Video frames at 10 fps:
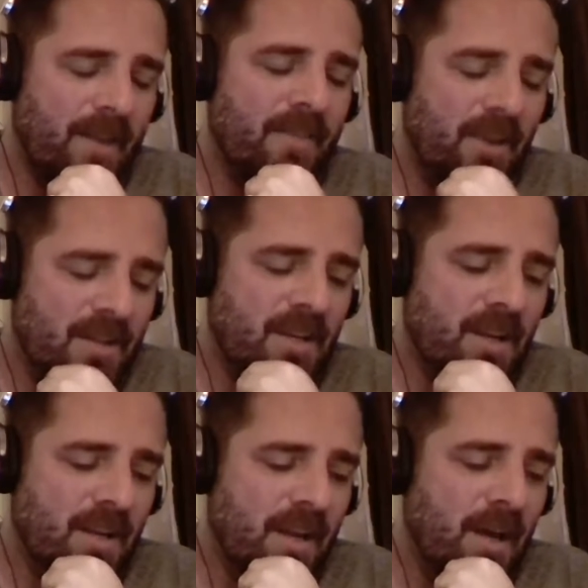you get
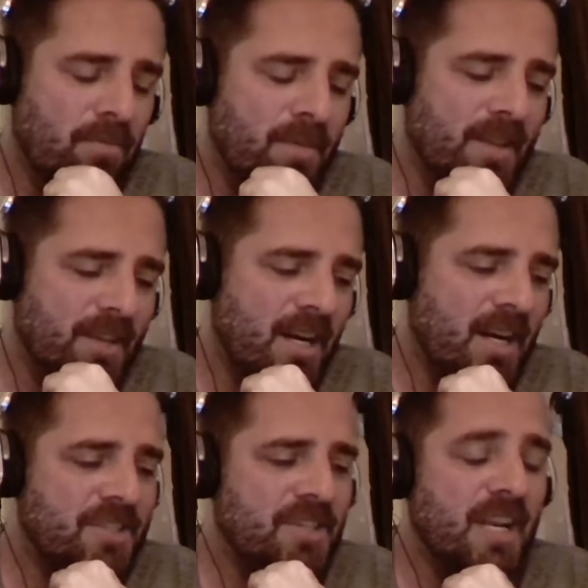the album and the
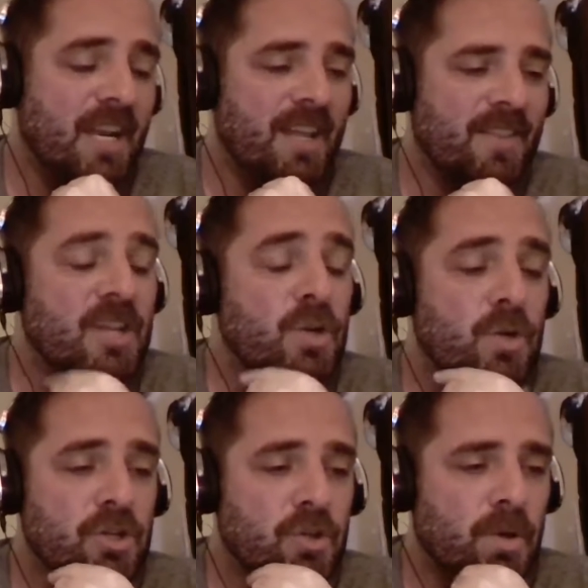concert, and they do
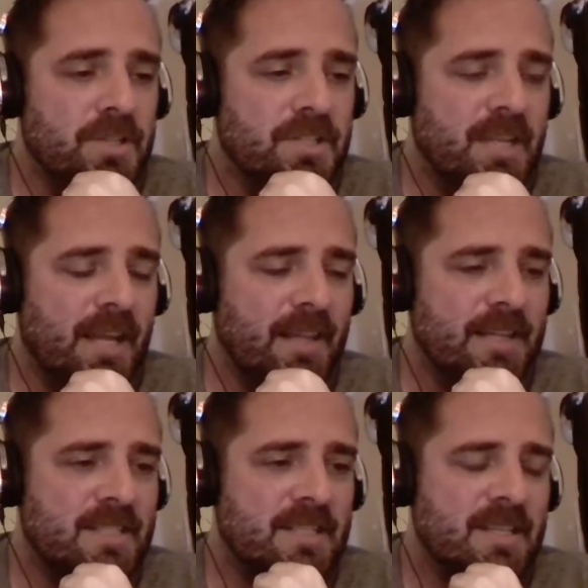a short set list,